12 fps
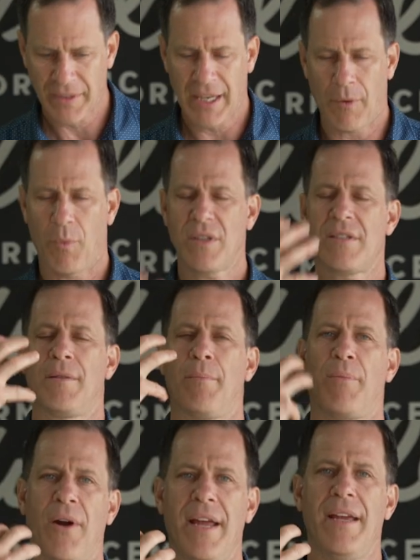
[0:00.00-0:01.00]
And once the
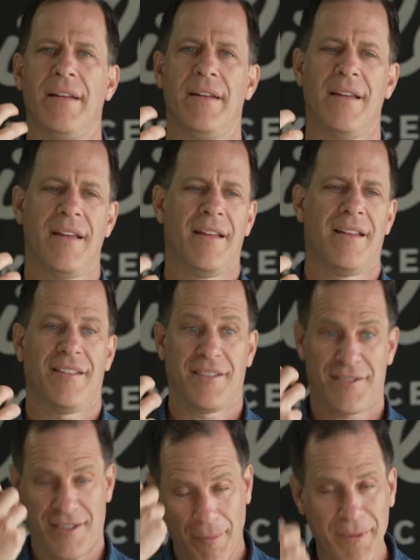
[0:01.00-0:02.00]
brain, the
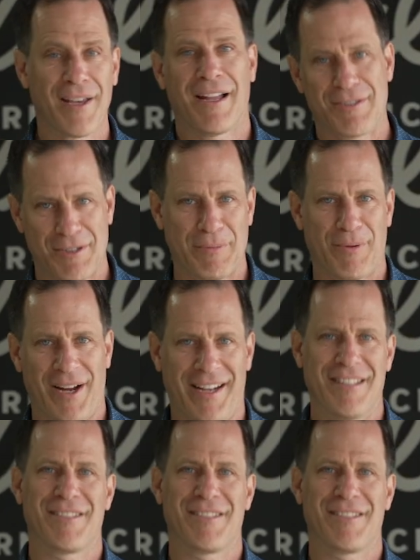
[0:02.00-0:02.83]
subconscious brain,